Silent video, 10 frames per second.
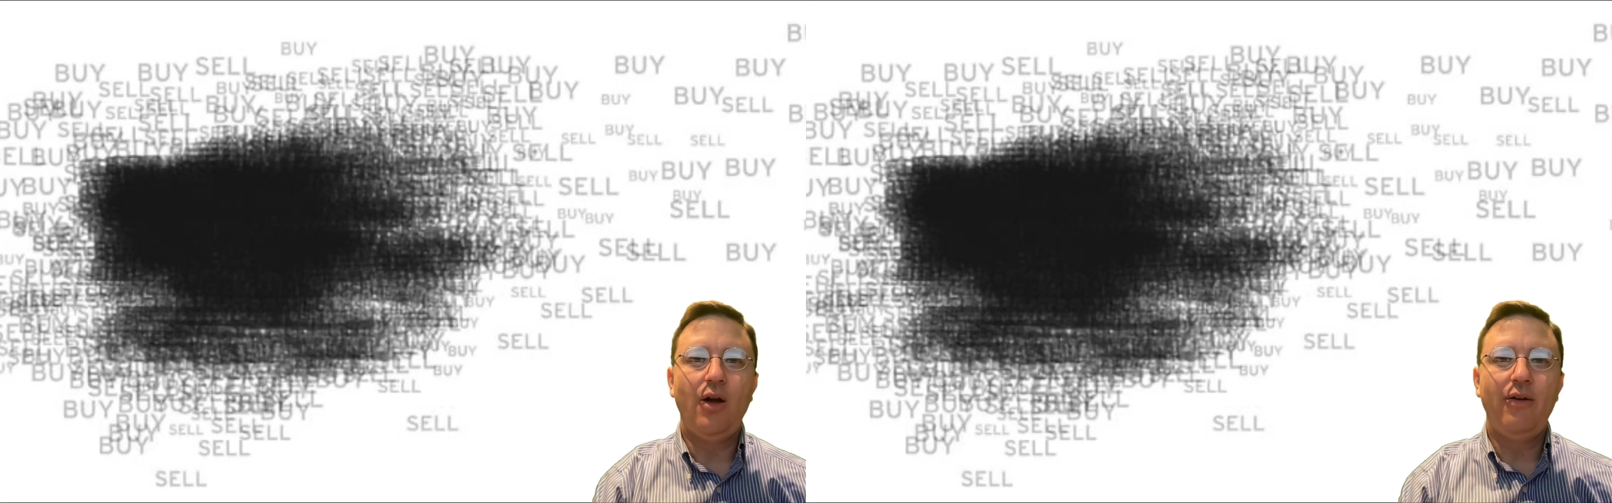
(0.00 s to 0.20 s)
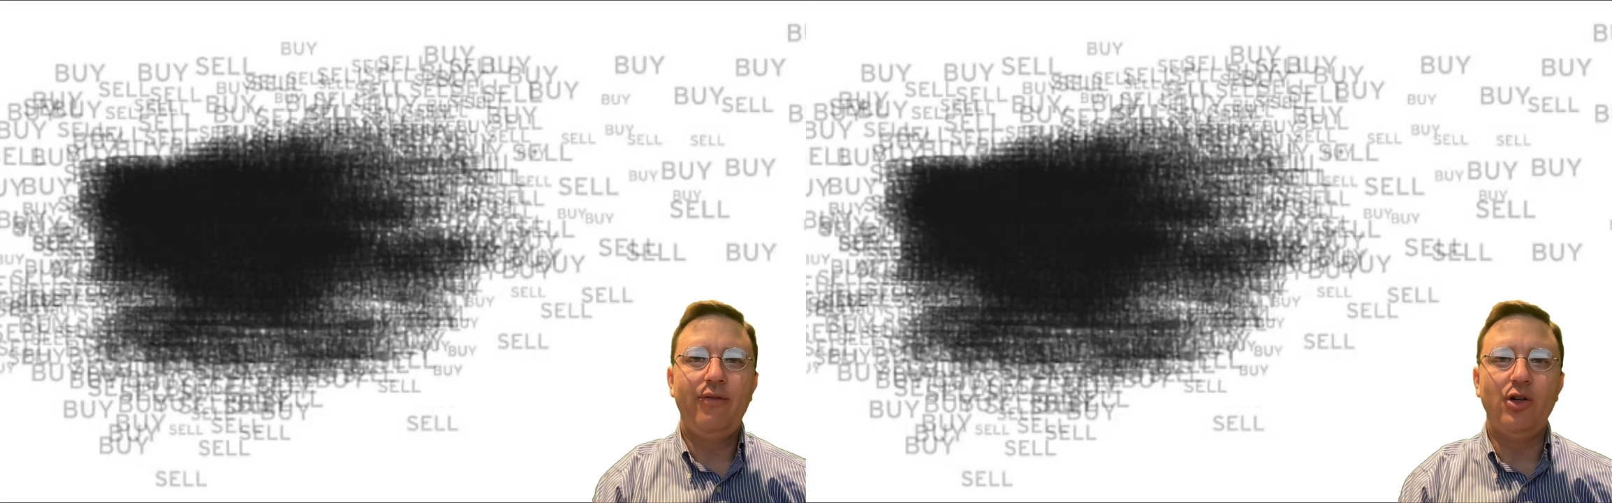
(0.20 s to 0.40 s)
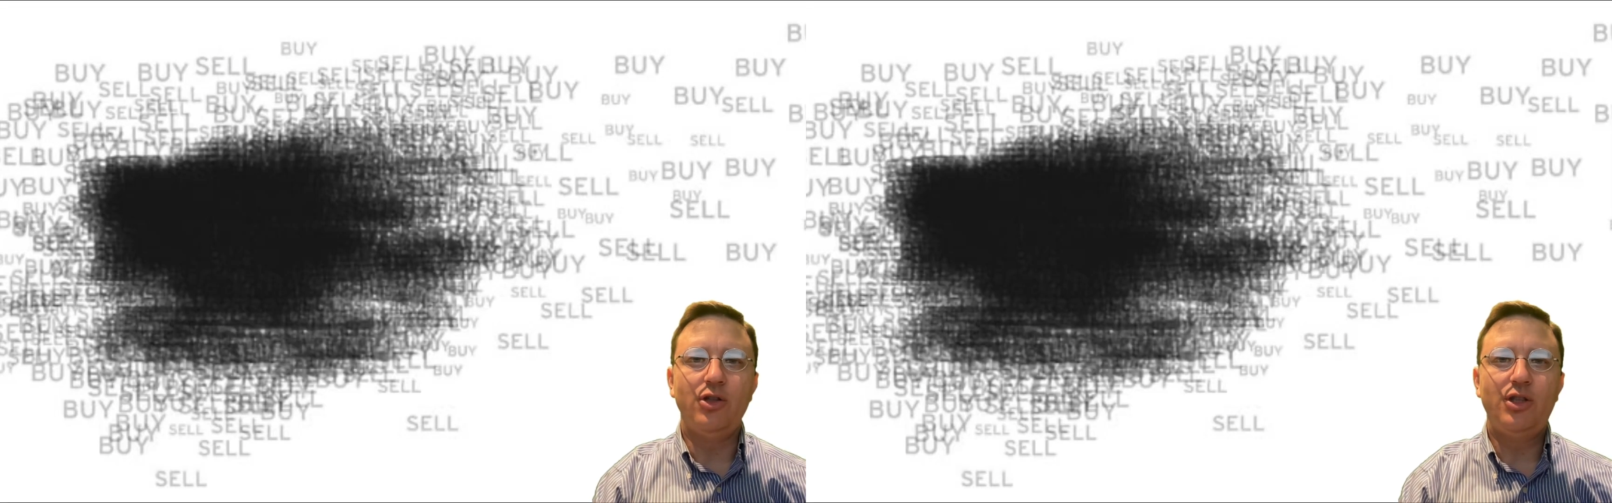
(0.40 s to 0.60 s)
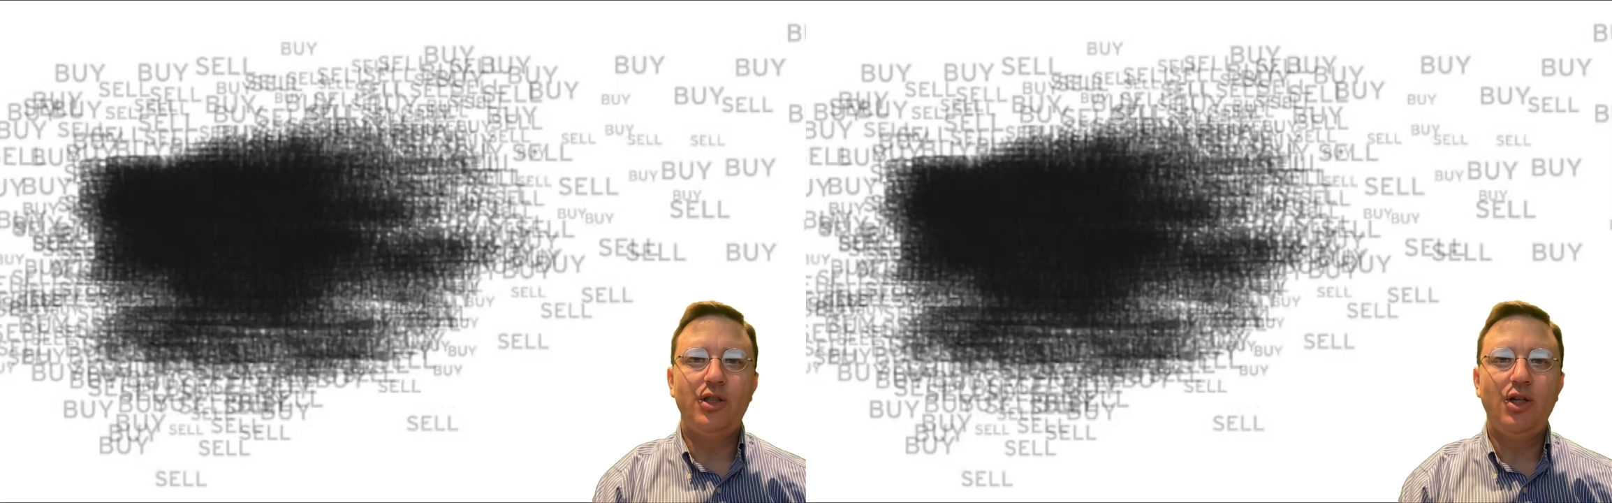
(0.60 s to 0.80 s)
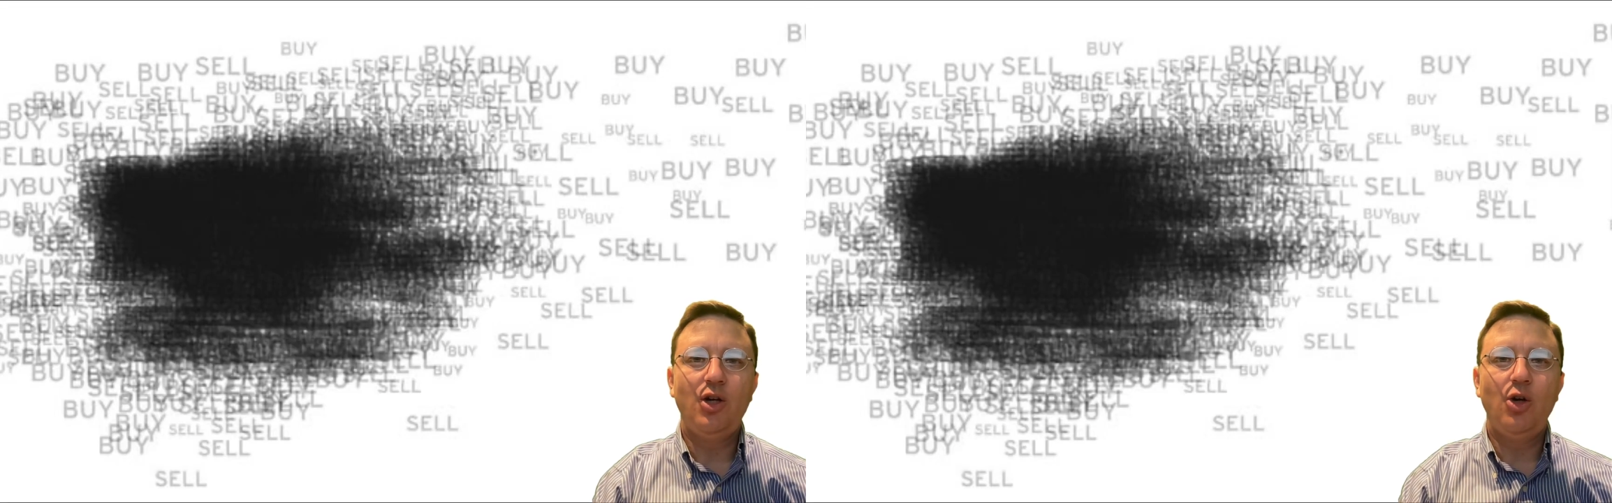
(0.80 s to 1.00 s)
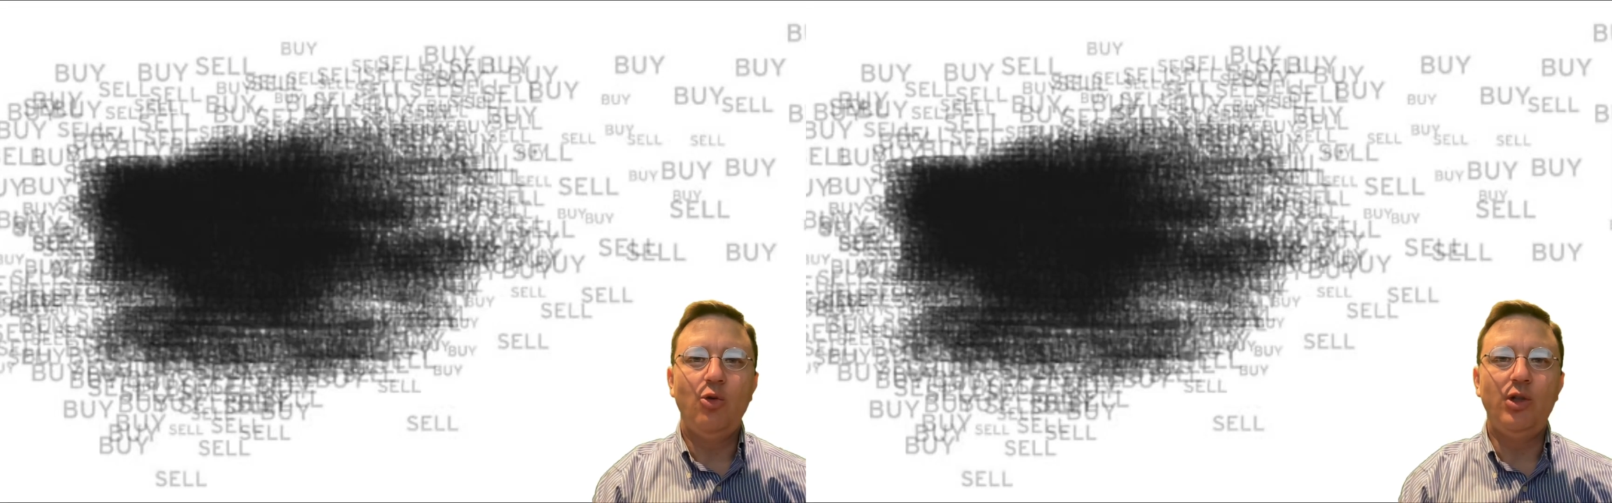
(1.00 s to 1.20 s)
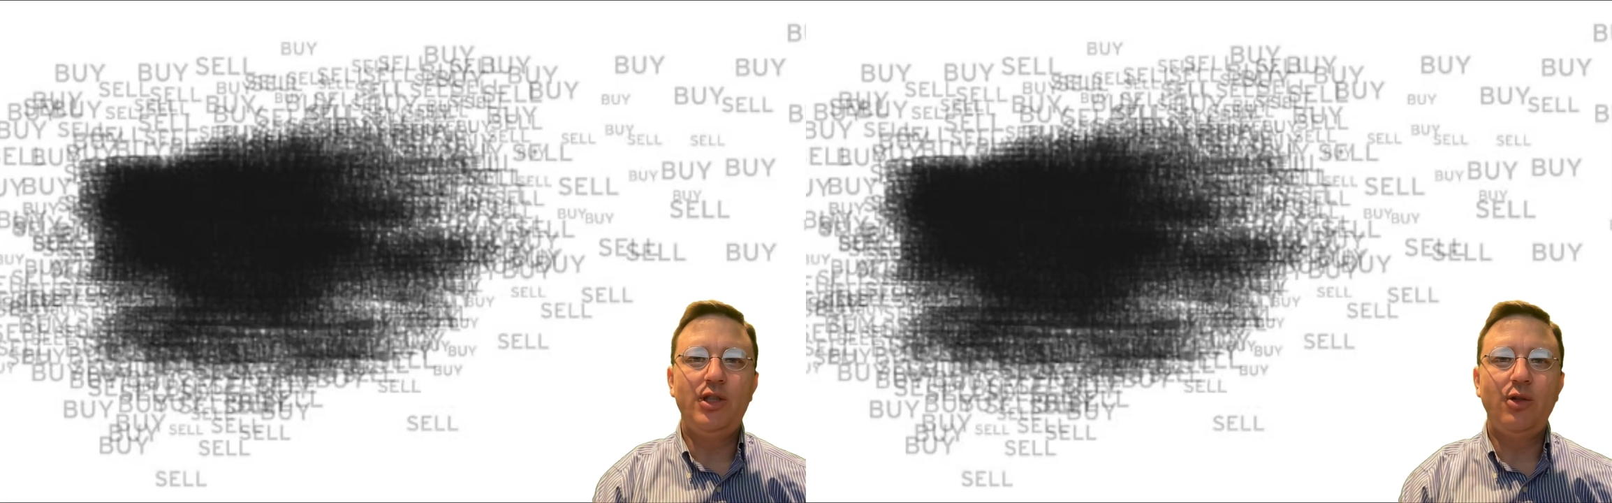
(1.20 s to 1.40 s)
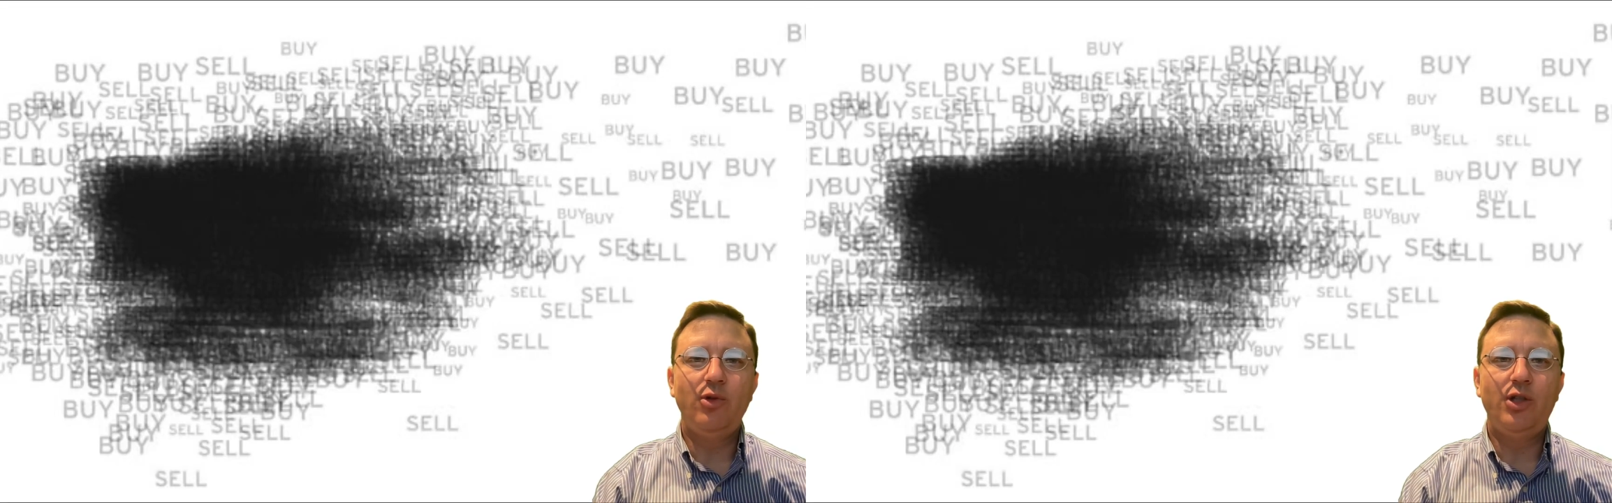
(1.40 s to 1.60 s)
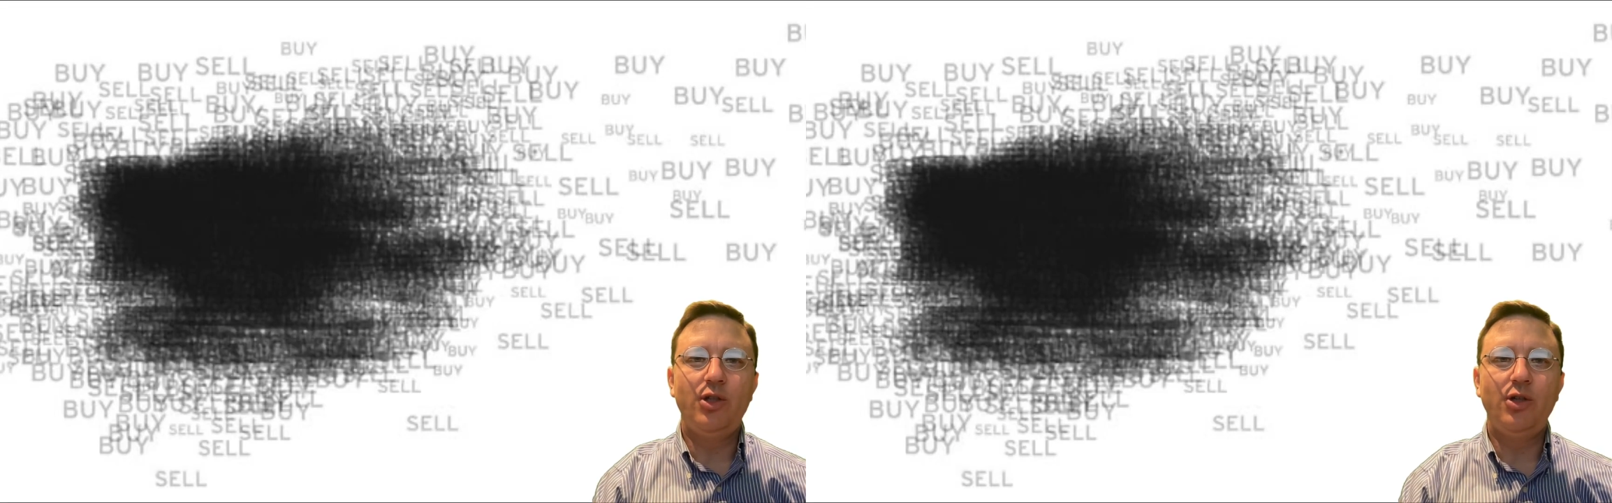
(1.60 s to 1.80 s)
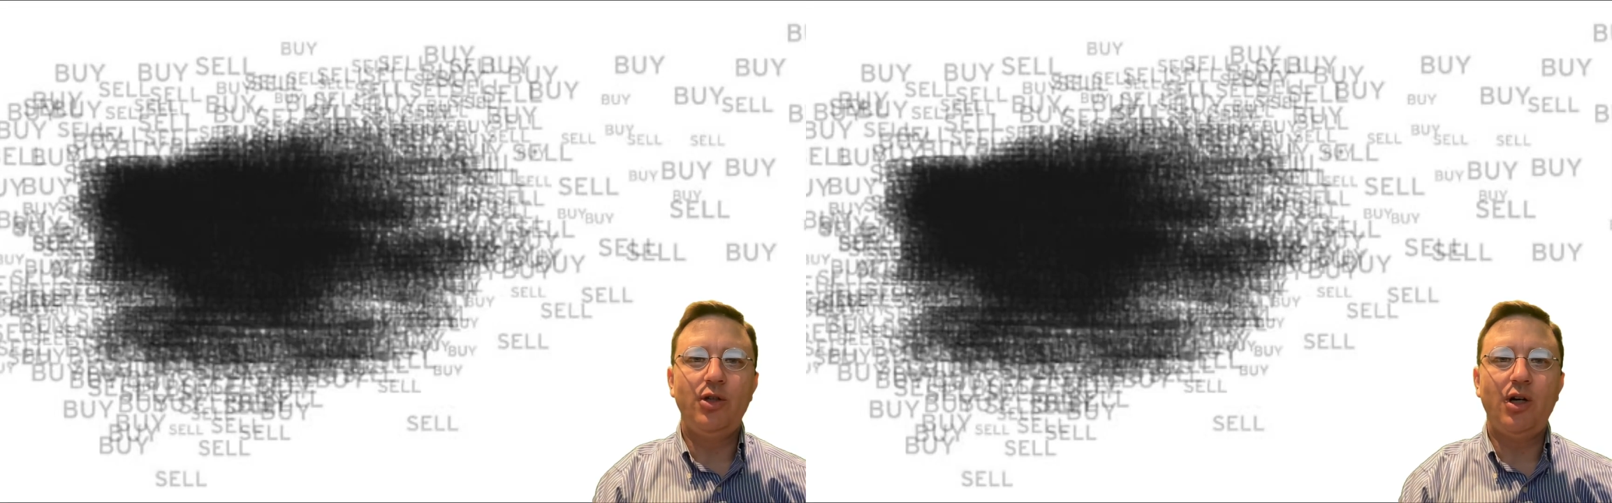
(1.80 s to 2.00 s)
First, risk and return